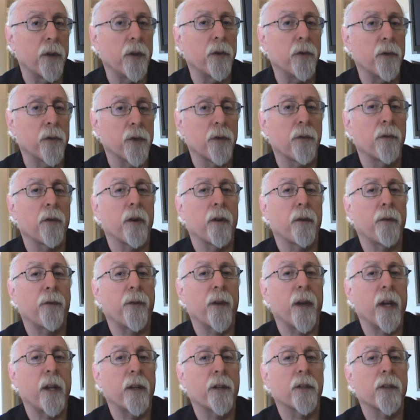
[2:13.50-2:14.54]
user
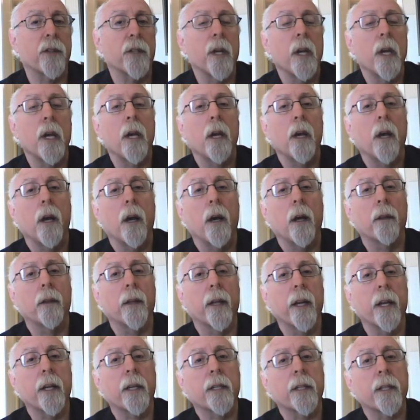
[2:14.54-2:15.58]
interface,
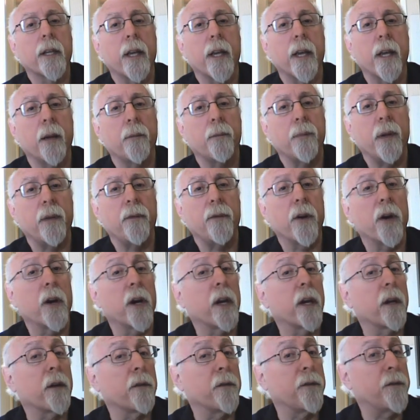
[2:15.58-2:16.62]
Linux can be very
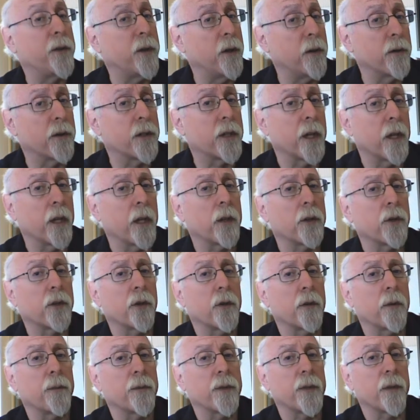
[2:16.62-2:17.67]
confusing in
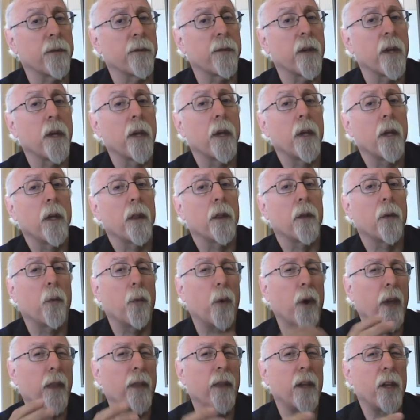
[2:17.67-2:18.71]
terms of the
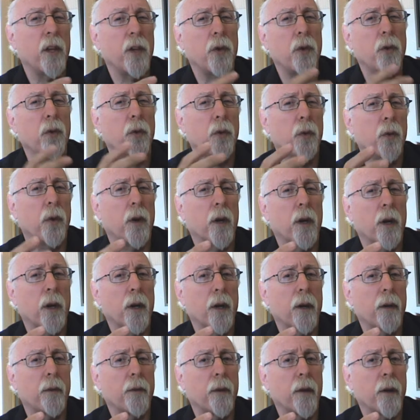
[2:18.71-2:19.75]
way that you
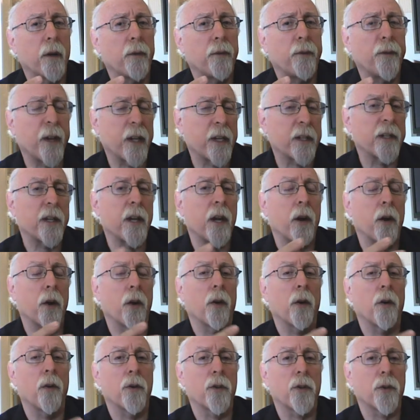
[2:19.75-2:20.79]
fix
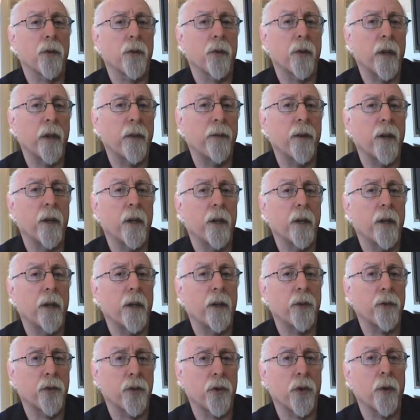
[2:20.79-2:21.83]
errors or even
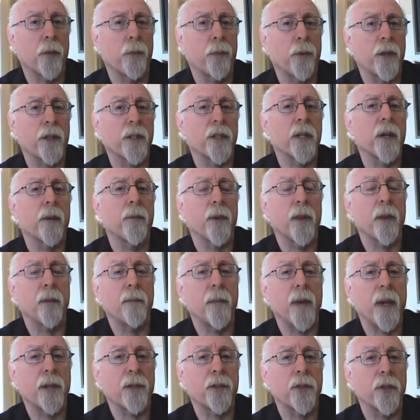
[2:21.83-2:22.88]
interpret some of the
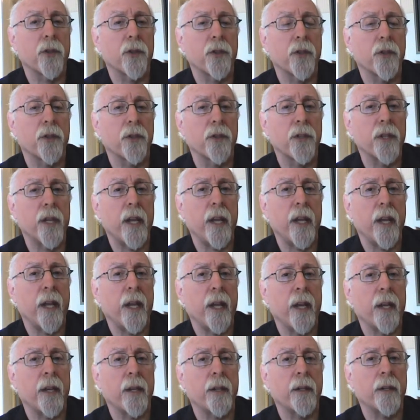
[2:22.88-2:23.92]
messages,
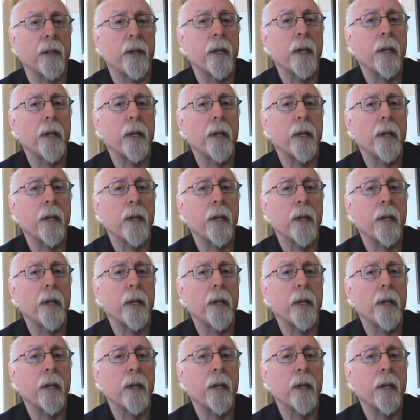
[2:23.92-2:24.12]
and